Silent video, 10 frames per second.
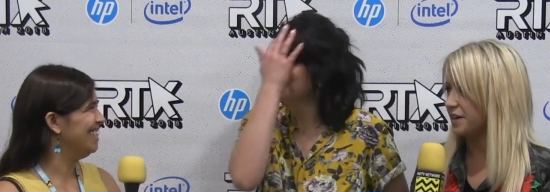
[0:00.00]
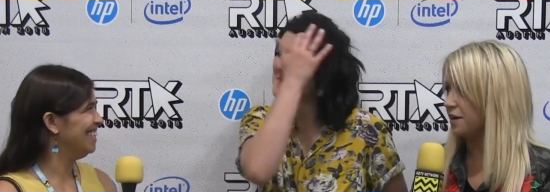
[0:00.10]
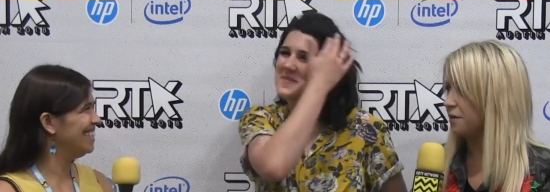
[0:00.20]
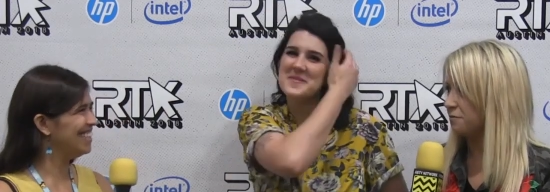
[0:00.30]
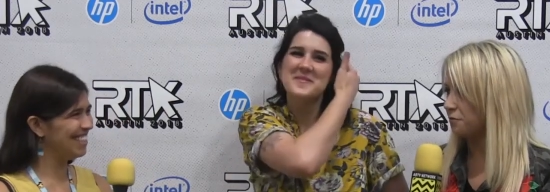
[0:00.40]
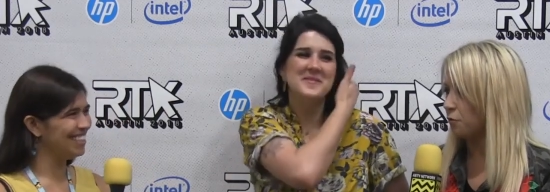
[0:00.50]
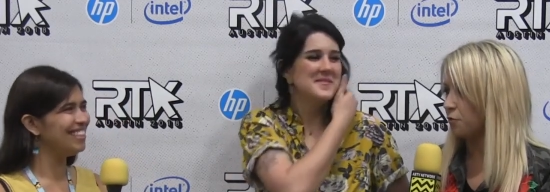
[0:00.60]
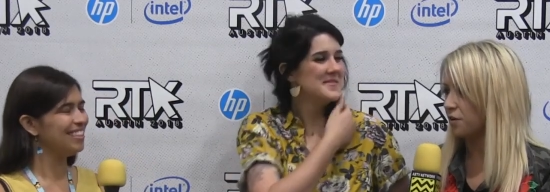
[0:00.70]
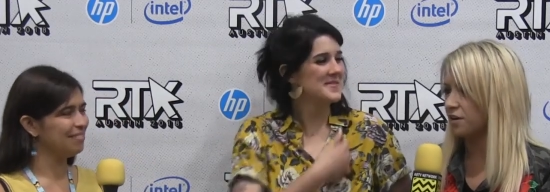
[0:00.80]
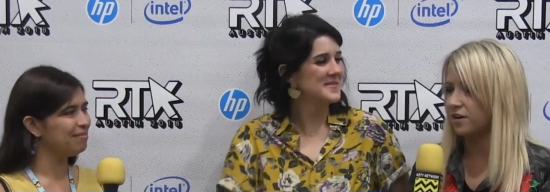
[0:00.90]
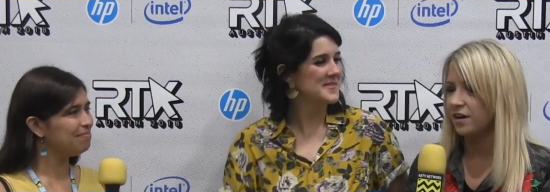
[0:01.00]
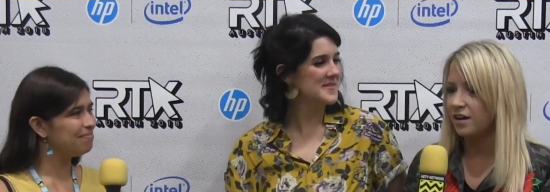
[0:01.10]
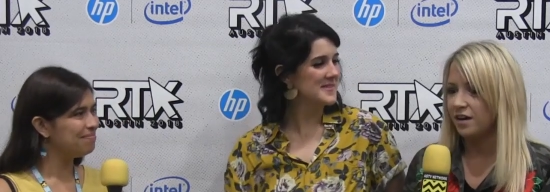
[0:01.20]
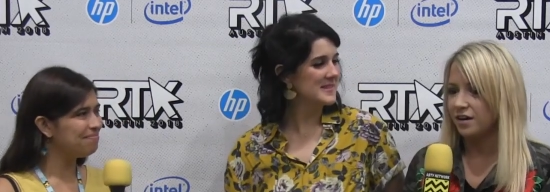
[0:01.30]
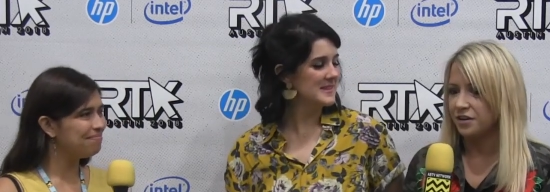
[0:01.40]
Speaker 1: it up for,
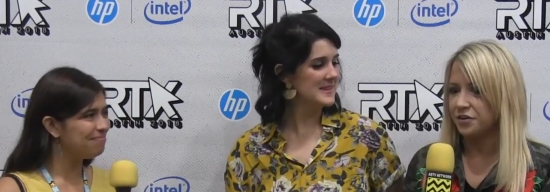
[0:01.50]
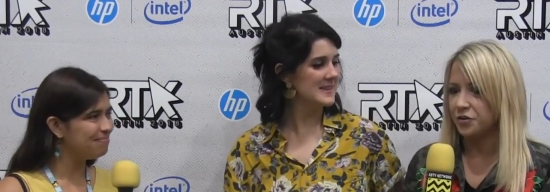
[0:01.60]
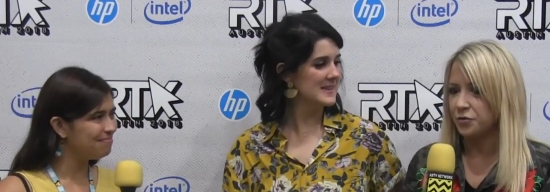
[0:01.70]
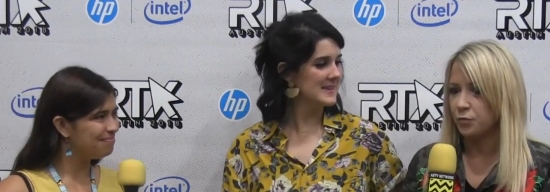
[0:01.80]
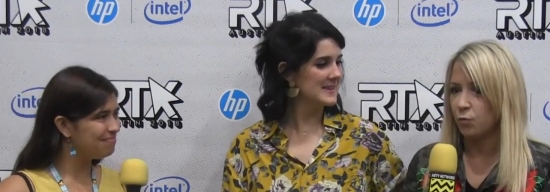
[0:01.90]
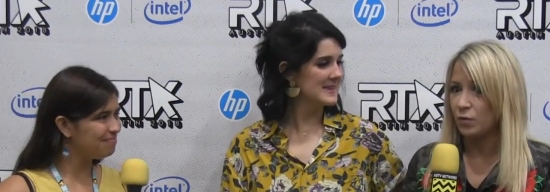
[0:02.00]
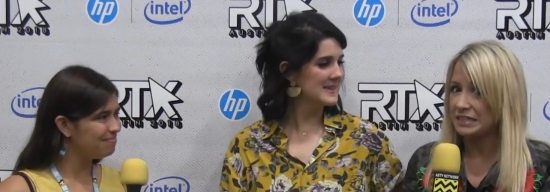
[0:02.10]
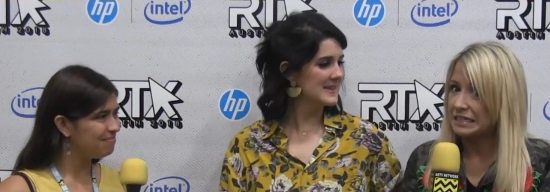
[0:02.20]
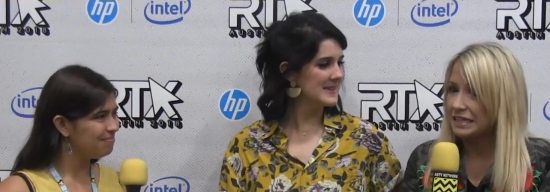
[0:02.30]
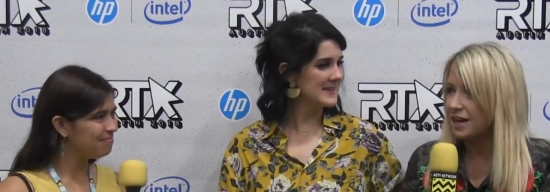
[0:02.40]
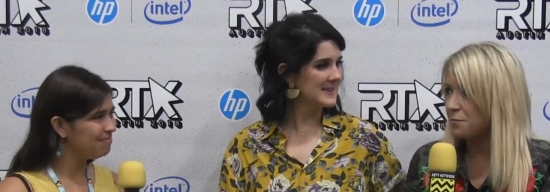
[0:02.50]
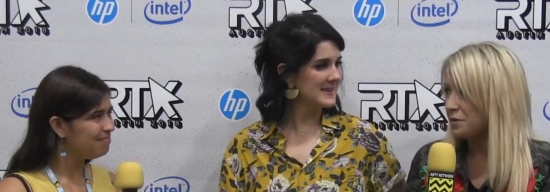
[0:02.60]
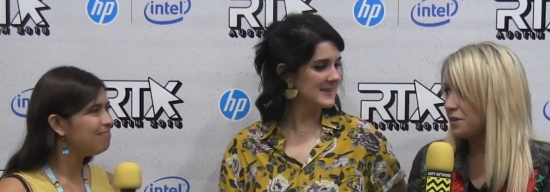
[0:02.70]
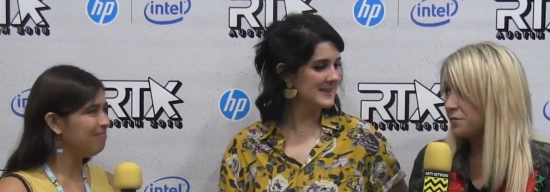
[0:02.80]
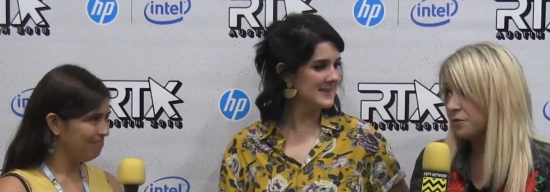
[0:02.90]
you know, what's going to happen
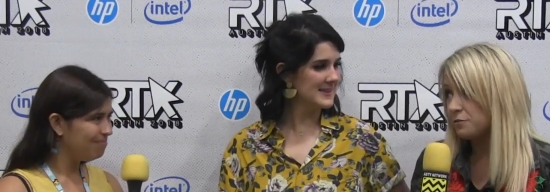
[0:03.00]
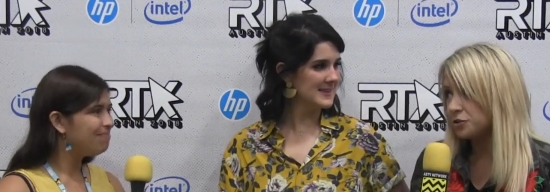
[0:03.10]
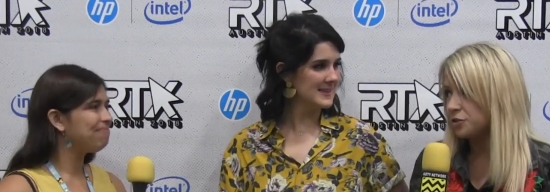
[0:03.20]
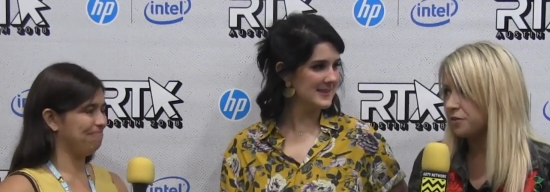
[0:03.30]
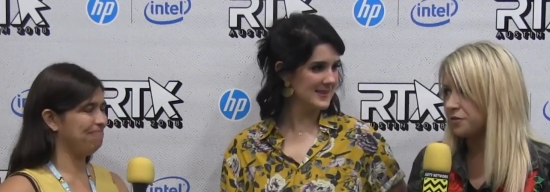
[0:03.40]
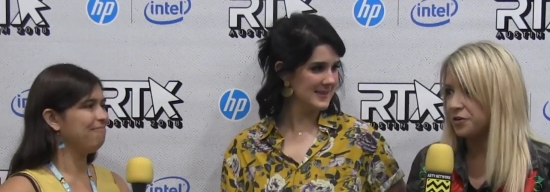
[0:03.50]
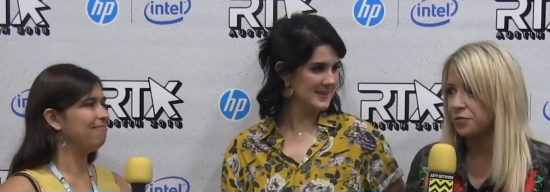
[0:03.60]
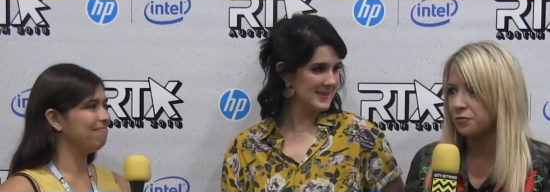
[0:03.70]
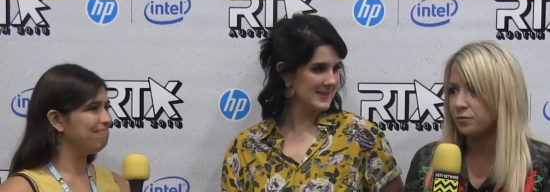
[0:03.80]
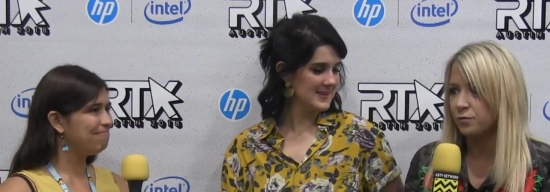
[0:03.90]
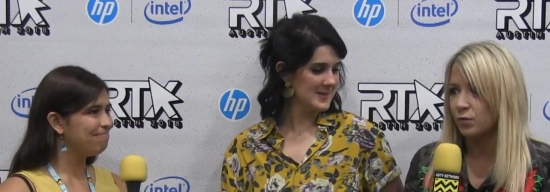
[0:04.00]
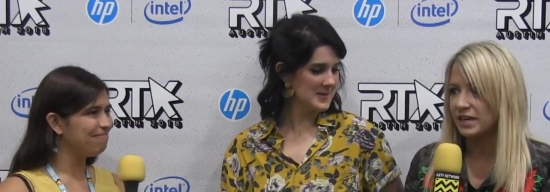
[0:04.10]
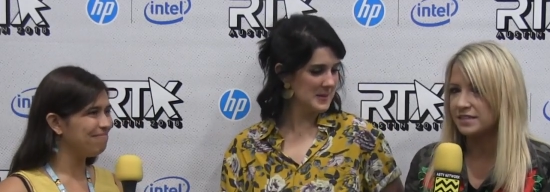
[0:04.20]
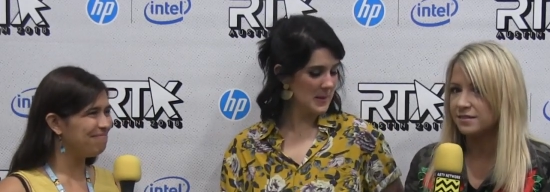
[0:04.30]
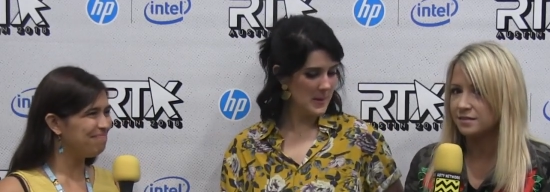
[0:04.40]
in the future of, you know,
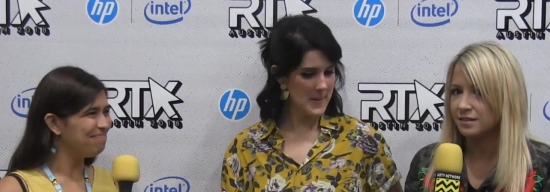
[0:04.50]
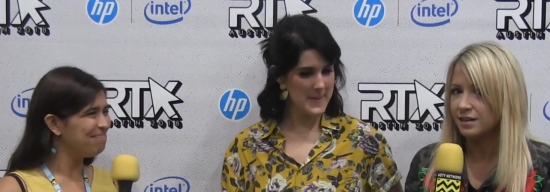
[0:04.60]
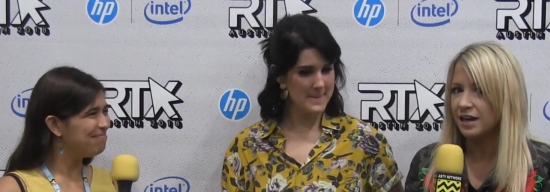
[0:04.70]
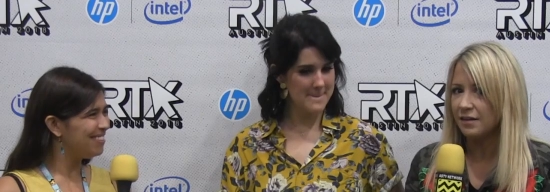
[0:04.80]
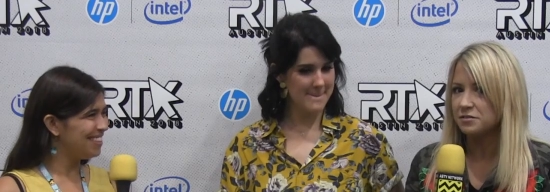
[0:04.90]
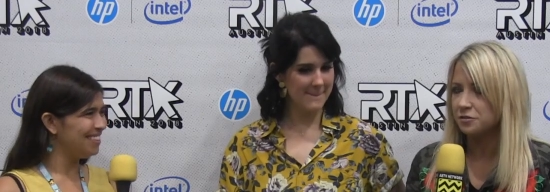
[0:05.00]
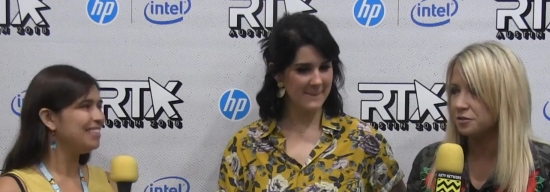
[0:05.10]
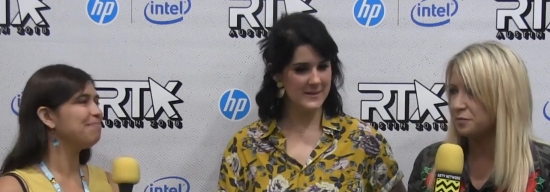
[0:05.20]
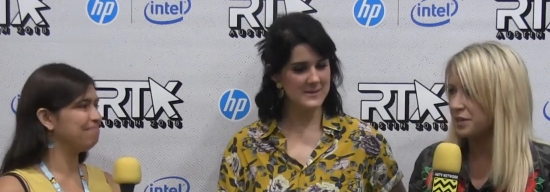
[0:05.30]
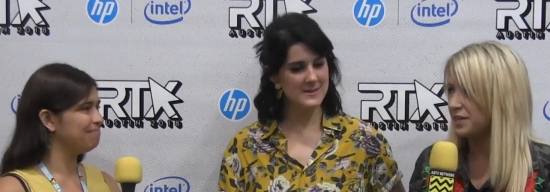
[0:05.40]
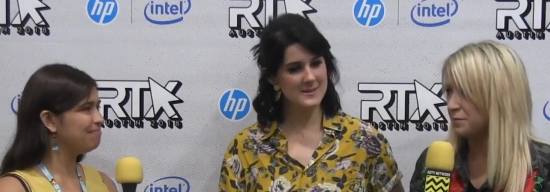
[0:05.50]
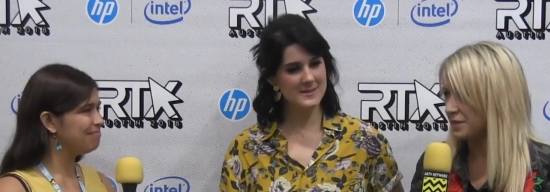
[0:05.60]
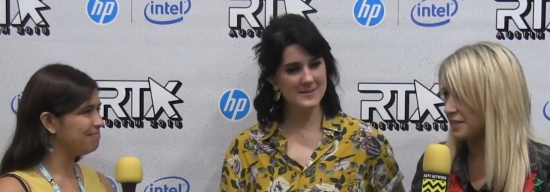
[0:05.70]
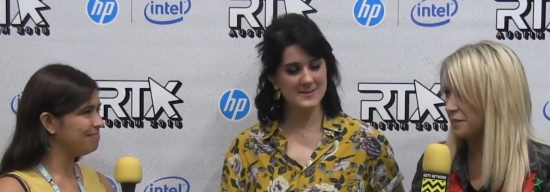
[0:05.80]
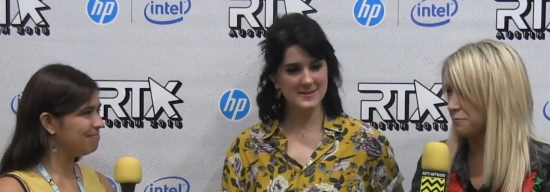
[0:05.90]
Weiss is going to have to learn to be
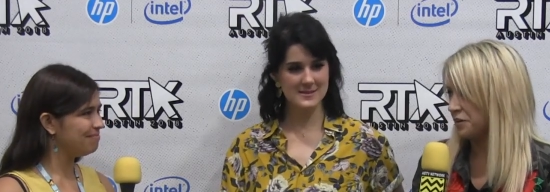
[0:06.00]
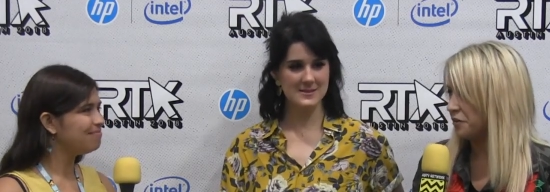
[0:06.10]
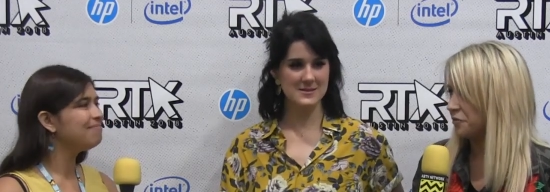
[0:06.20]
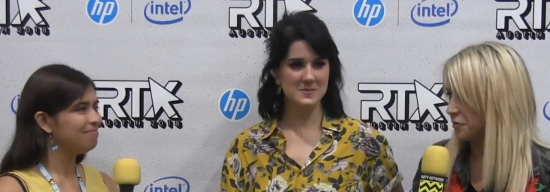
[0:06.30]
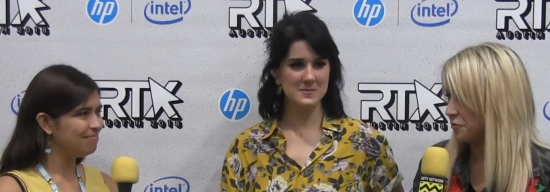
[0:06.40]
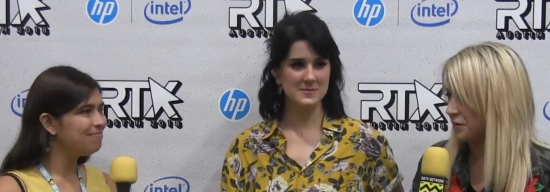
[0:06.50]
independent and be on her own.